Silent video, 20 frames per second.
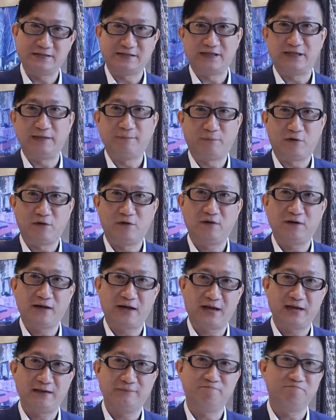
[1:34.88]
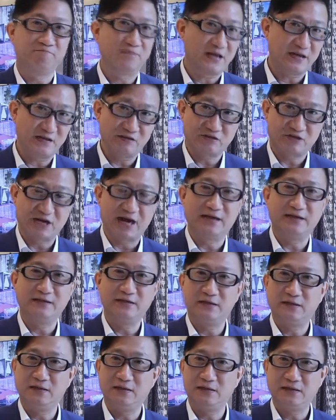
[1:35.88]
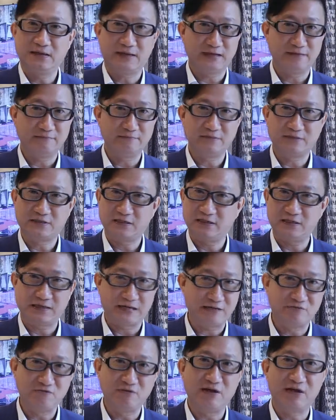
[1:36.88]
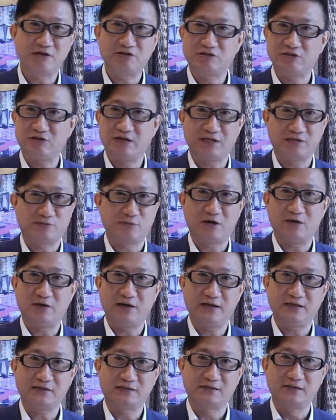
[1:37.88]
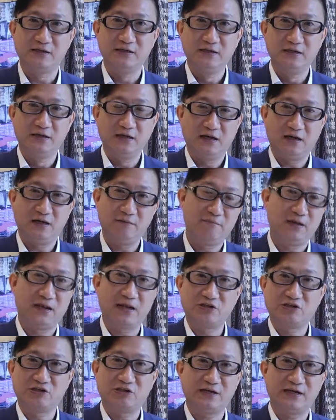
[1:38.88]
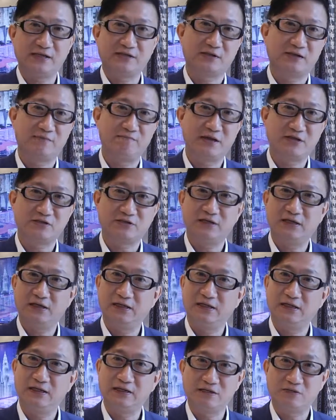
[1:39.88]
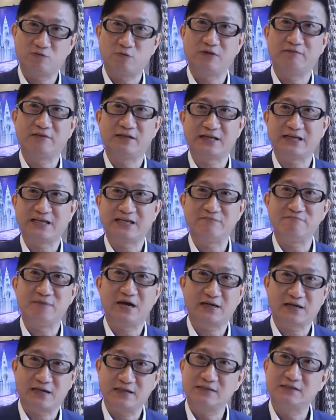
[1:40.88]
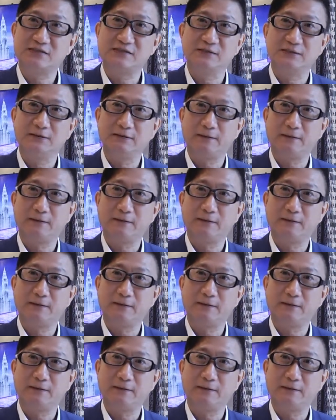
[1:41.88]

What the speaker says: Singapore and in China, in Indonesia, as well as Malaysia, as I mentioned earlier, is one of the key markets.